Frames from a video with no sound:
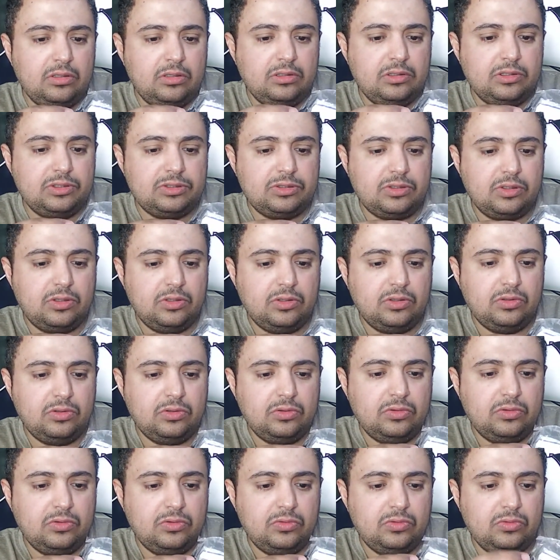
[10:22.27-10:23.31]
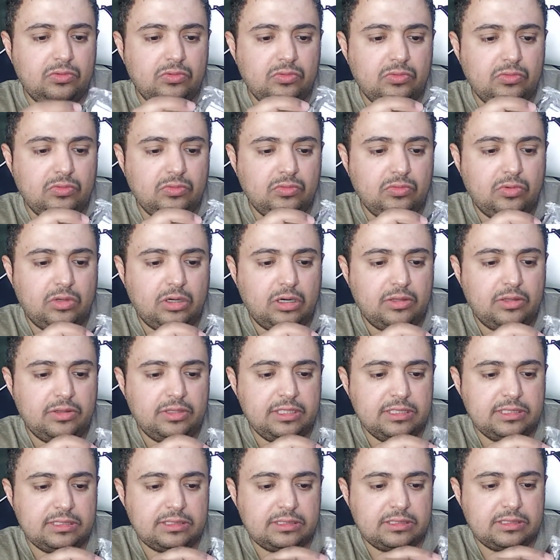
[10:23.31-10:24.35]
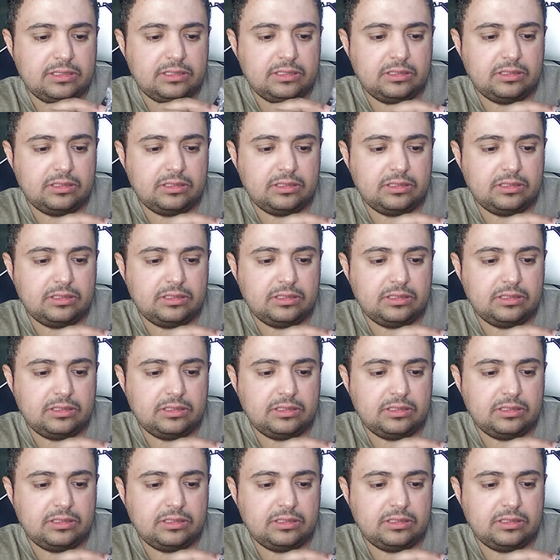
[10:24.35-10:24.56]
so what are these?